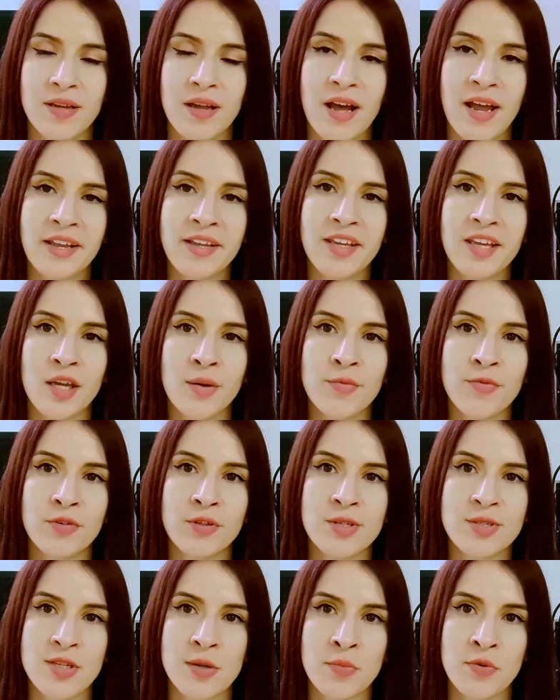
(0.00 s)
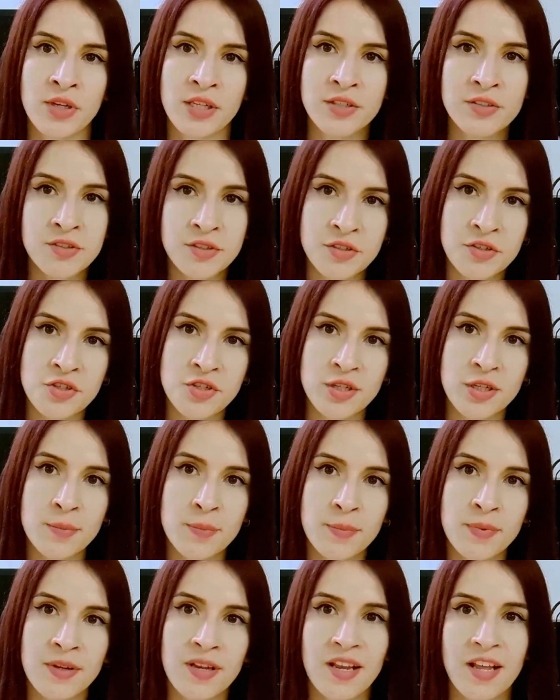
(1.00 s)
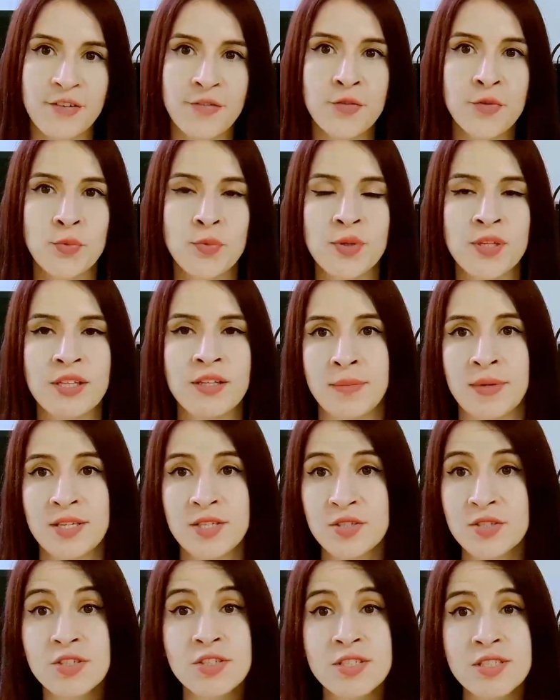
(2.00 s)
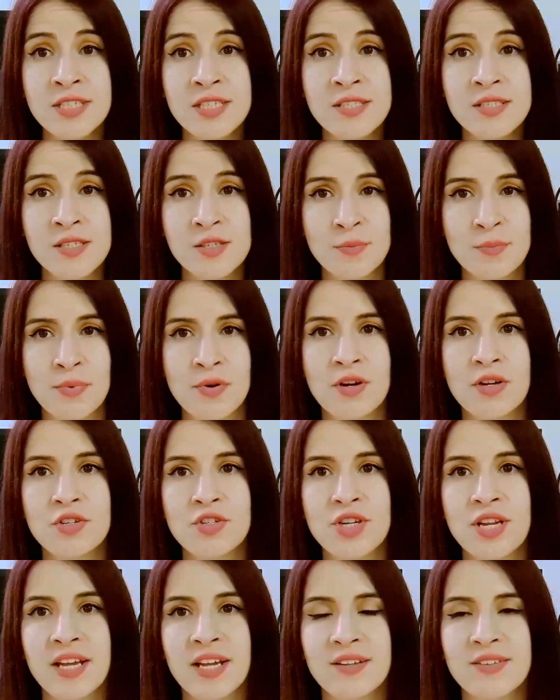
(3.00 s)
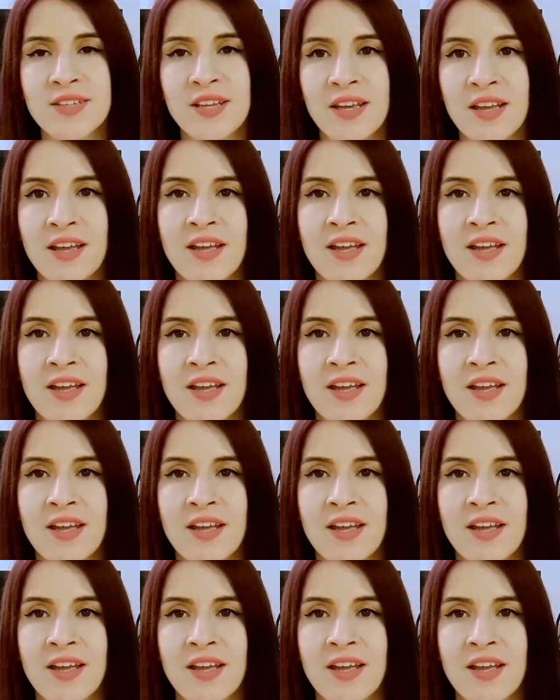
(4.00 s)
I came for a summer internship, left with a master's thesis project,